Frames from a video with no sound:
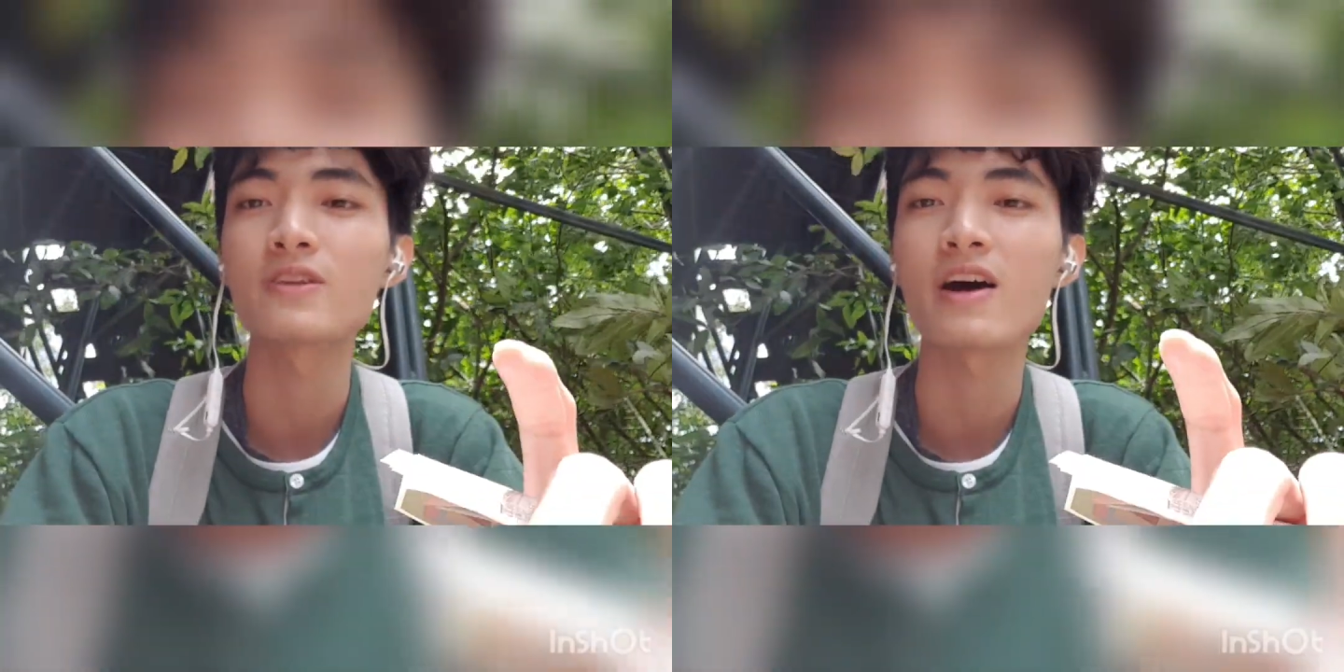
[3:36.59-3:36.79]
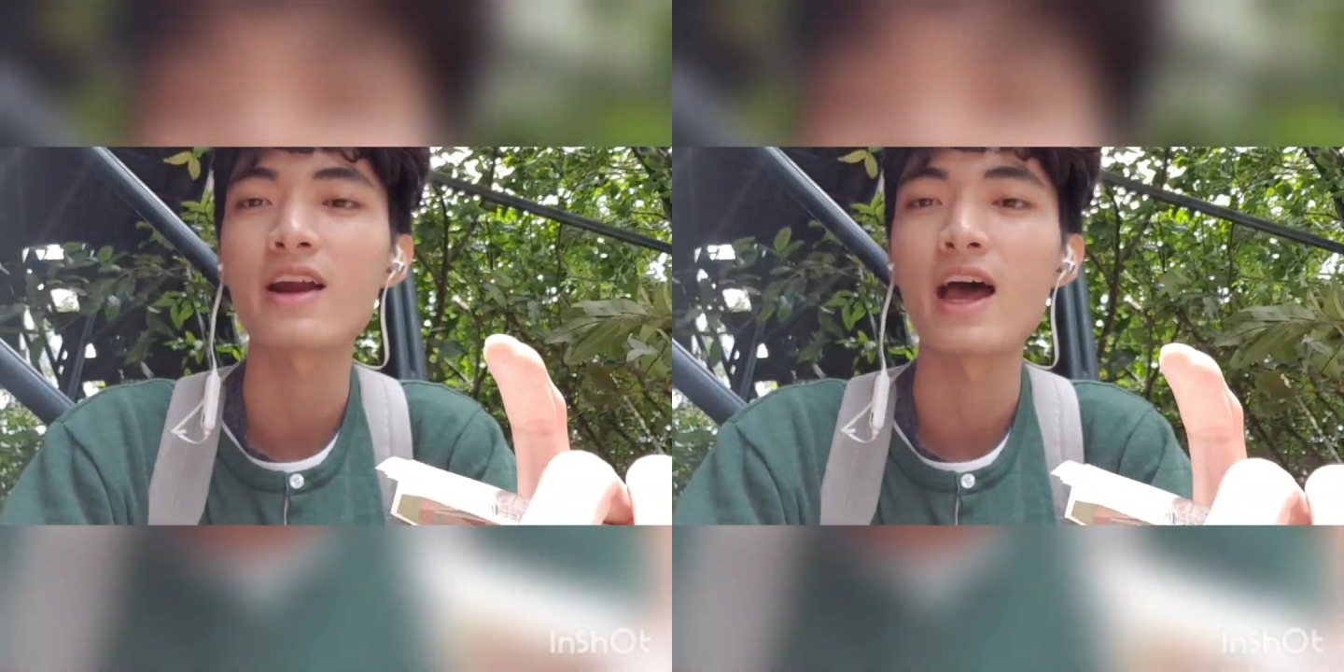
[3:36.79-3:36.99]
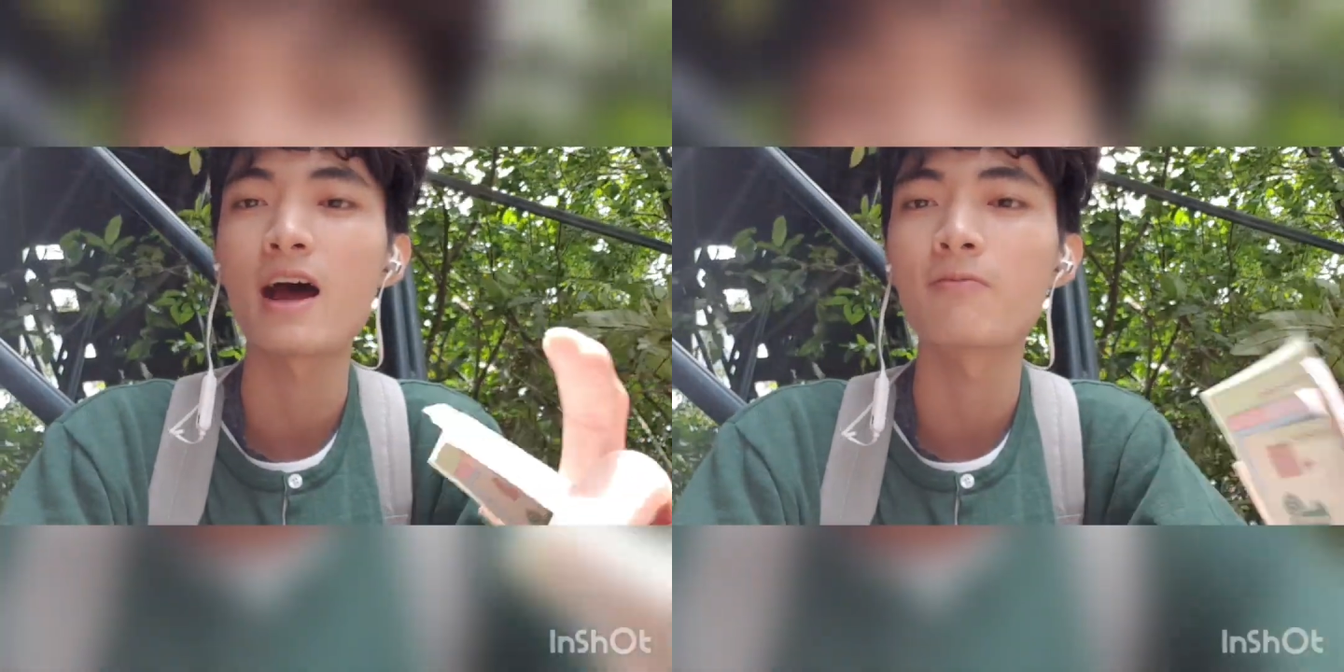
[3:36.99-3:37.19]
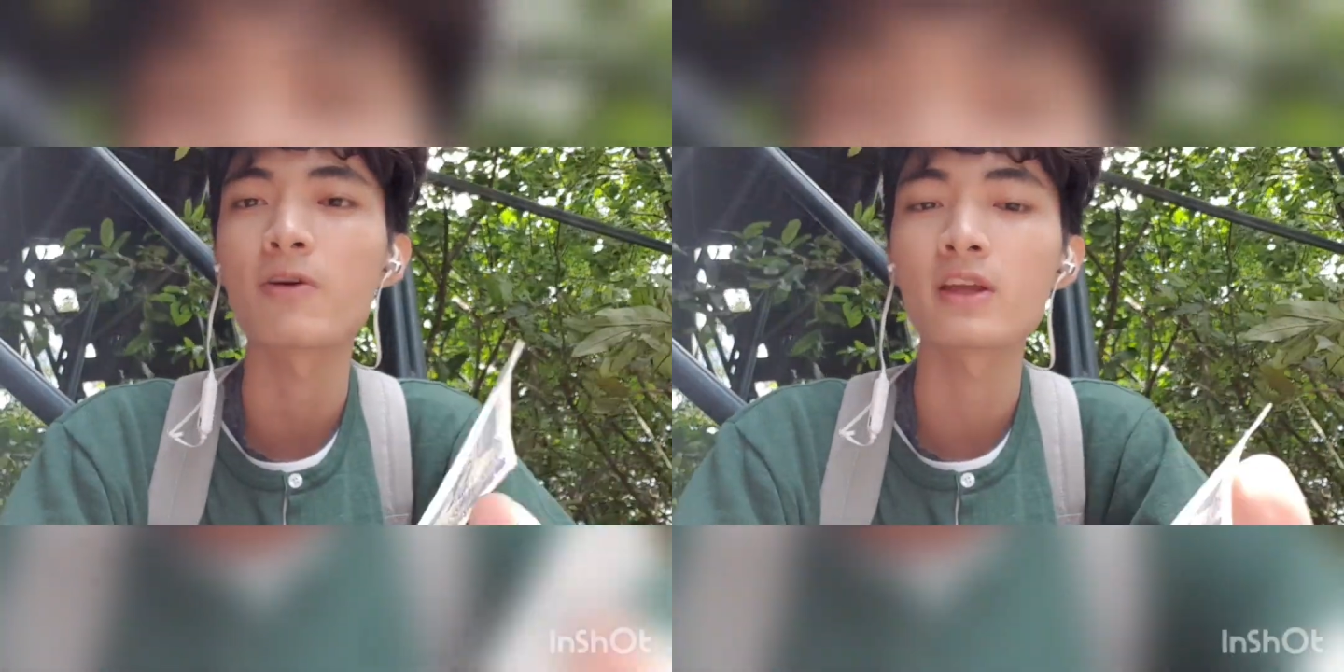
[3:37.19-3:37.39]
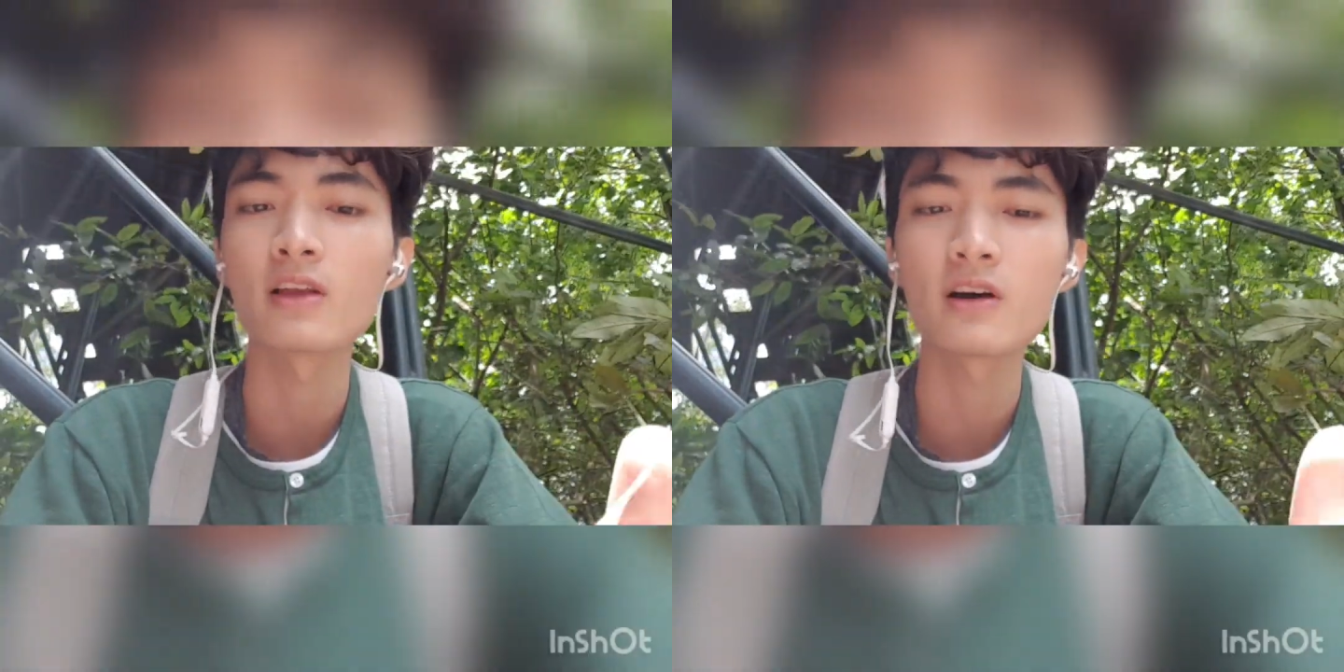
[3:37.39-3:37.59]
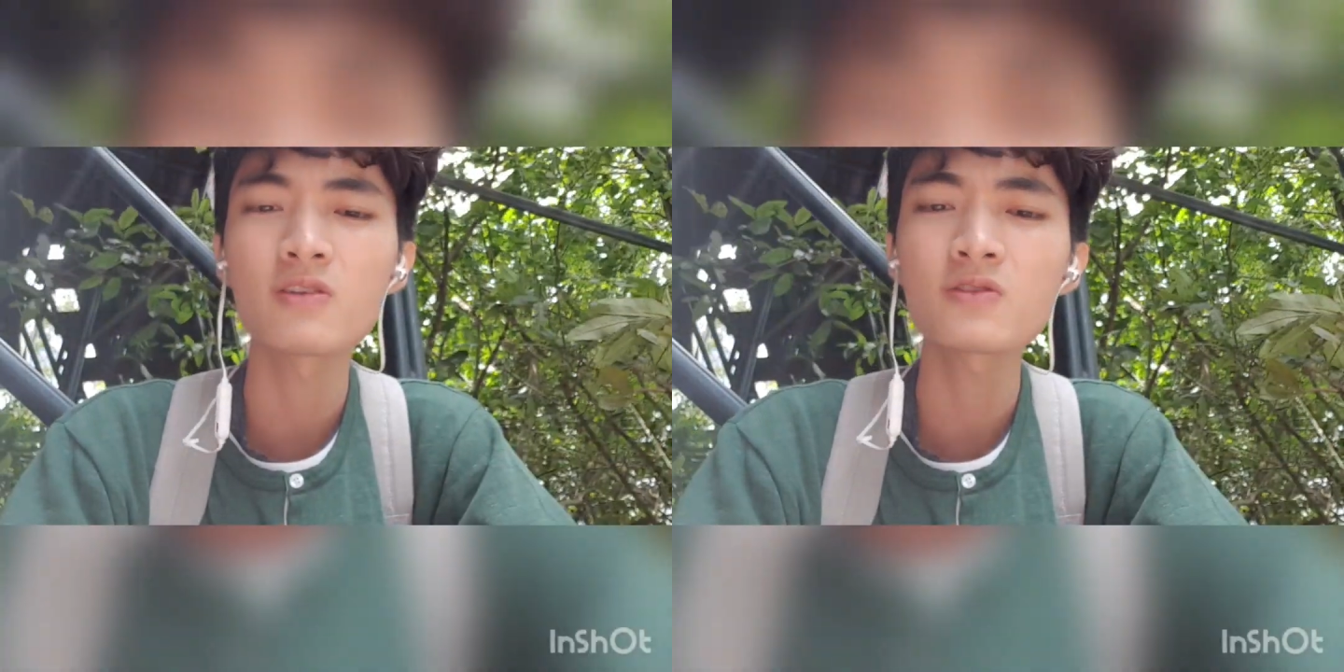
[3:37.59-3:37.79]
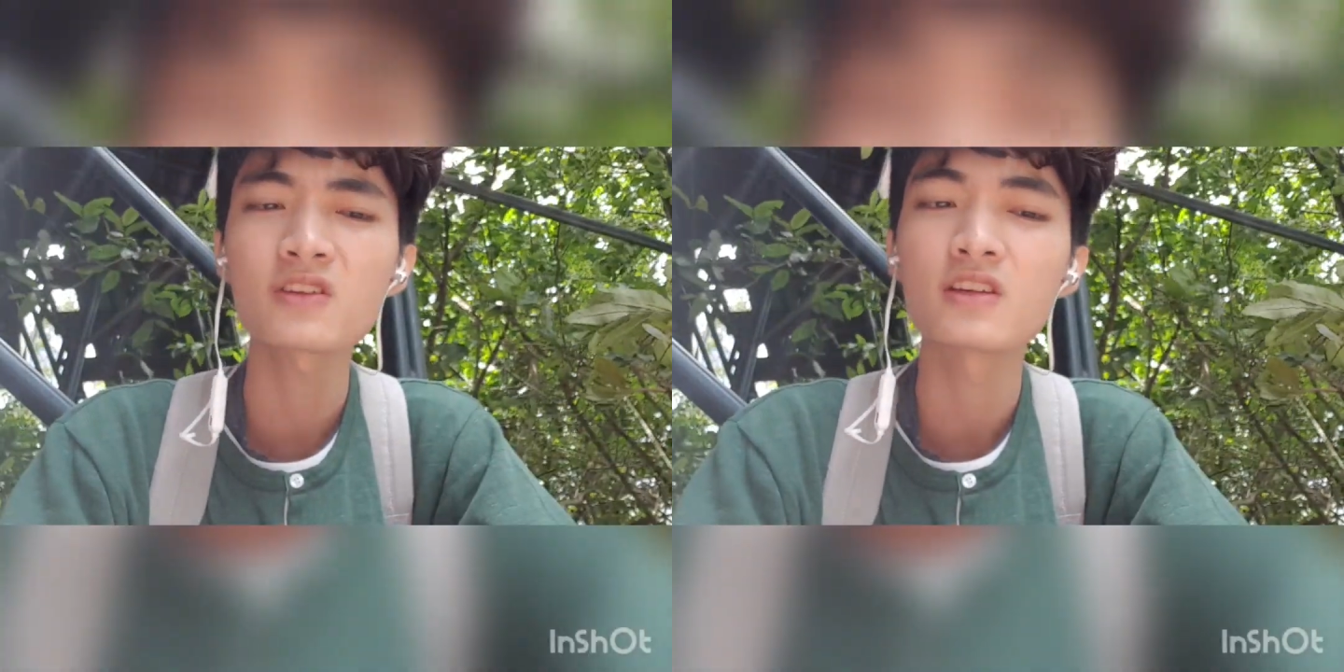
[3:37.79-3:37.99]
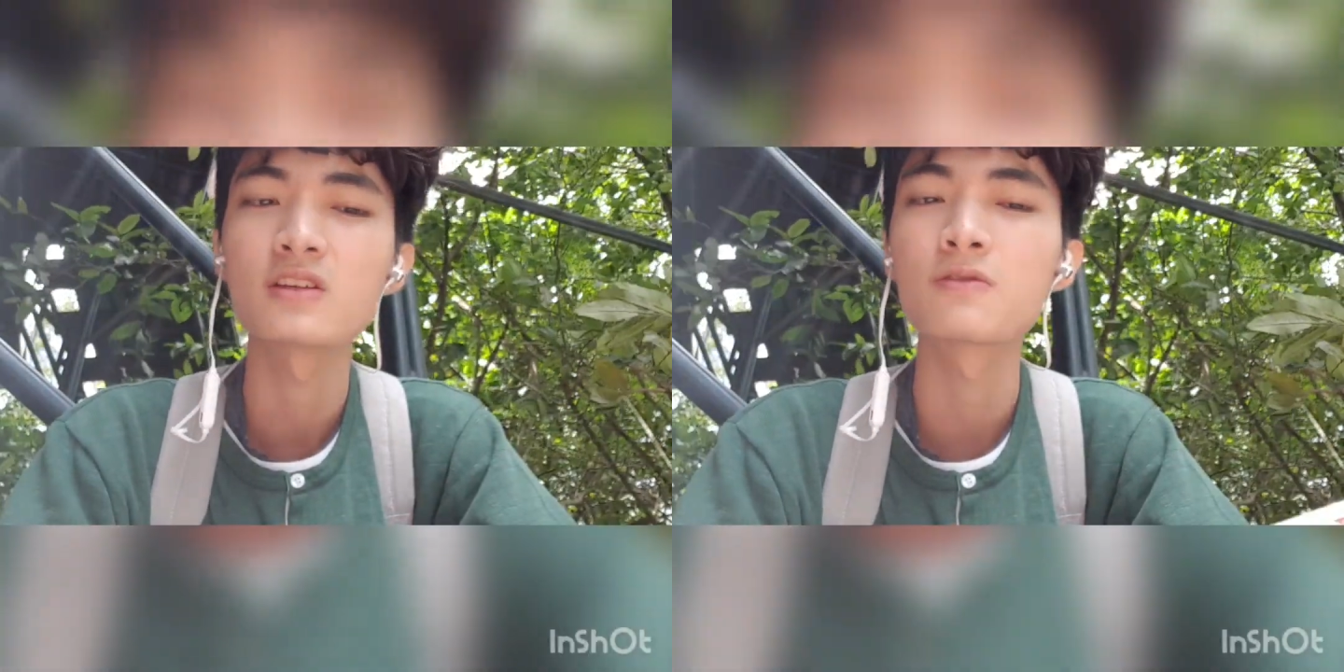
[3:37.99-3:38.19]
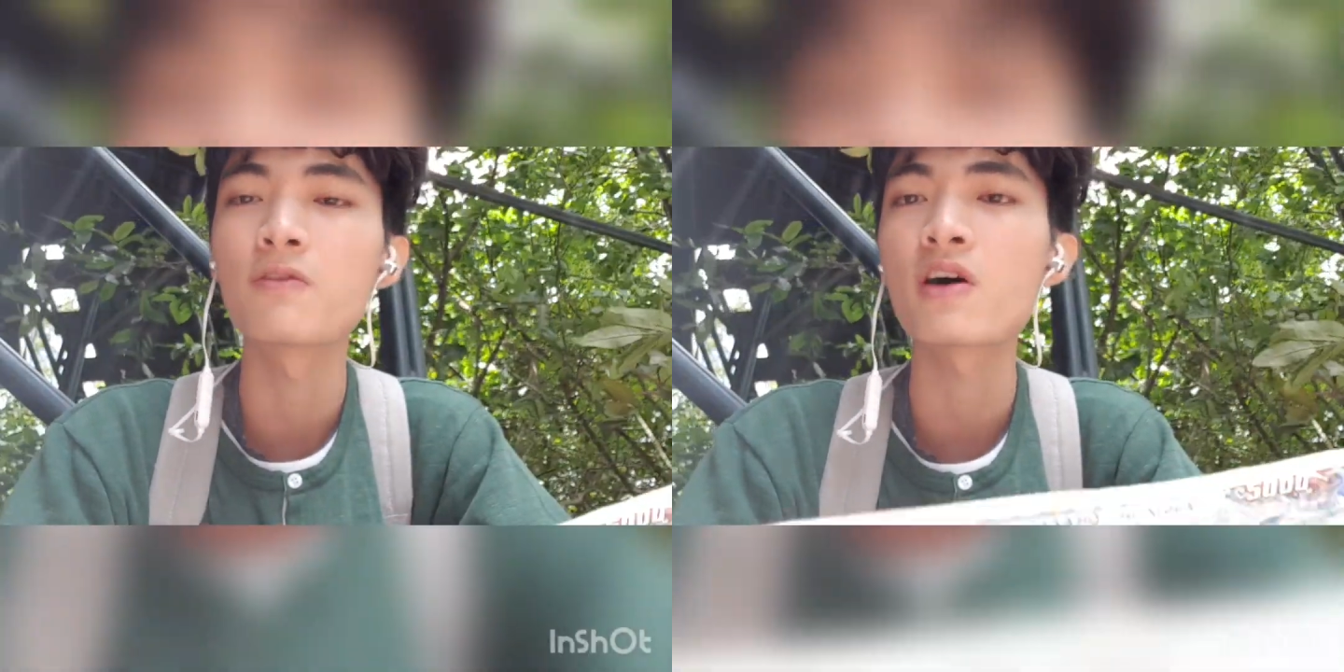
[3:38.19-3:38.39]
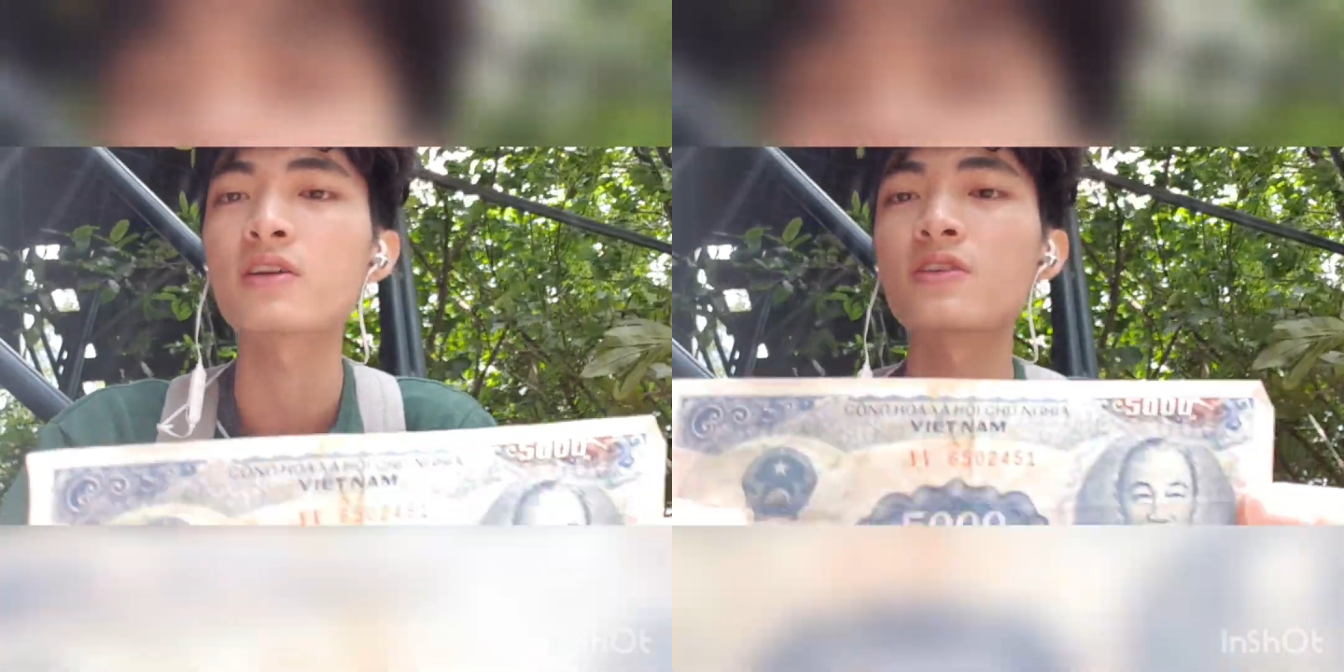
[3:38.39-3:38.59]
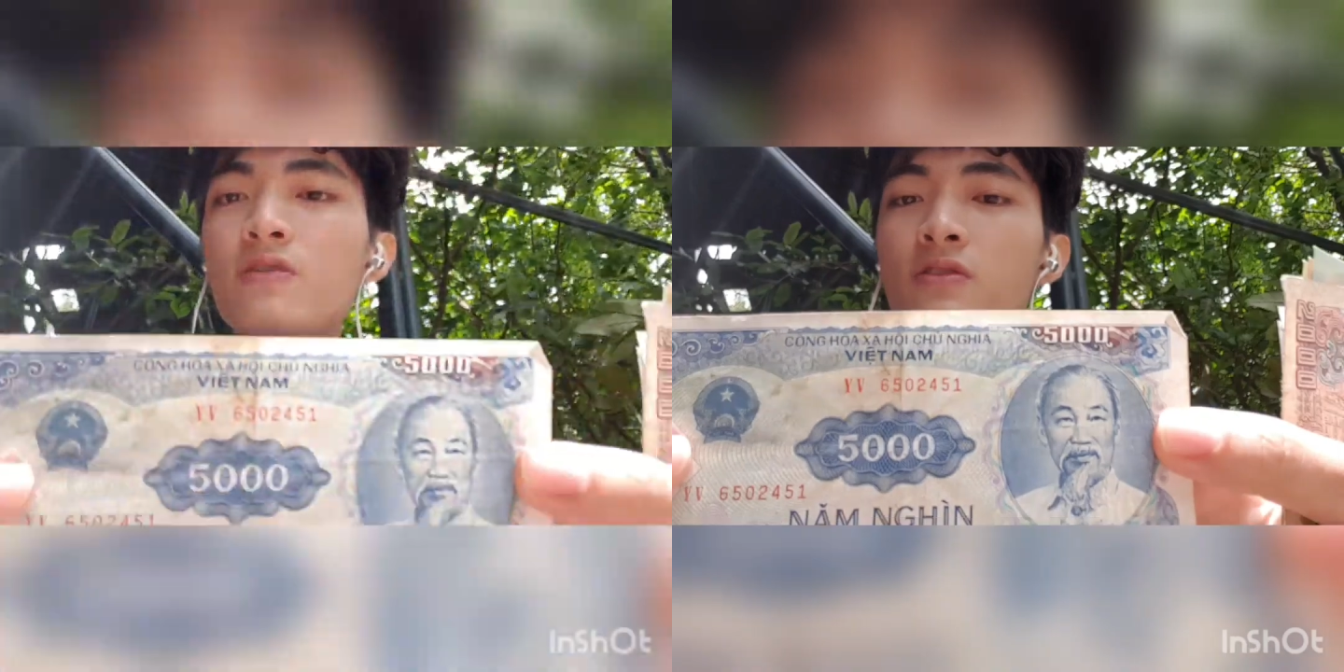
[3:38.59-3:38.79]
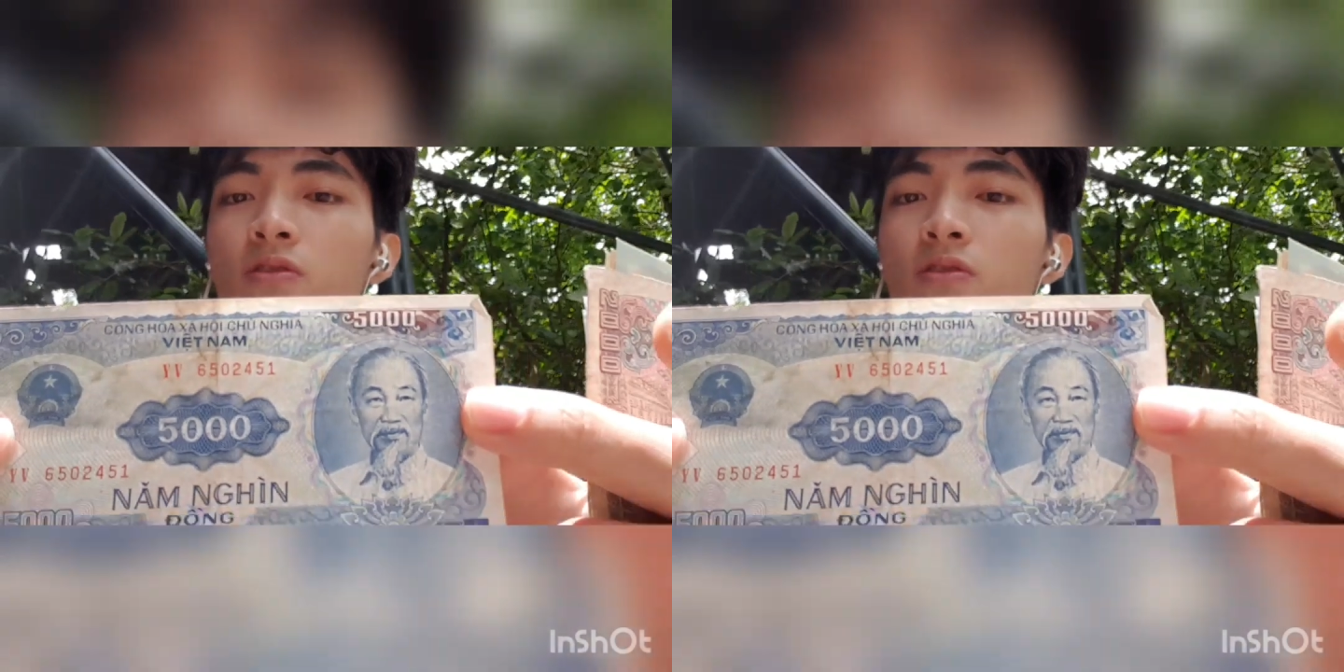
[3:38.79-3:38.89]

I have right now is 5,000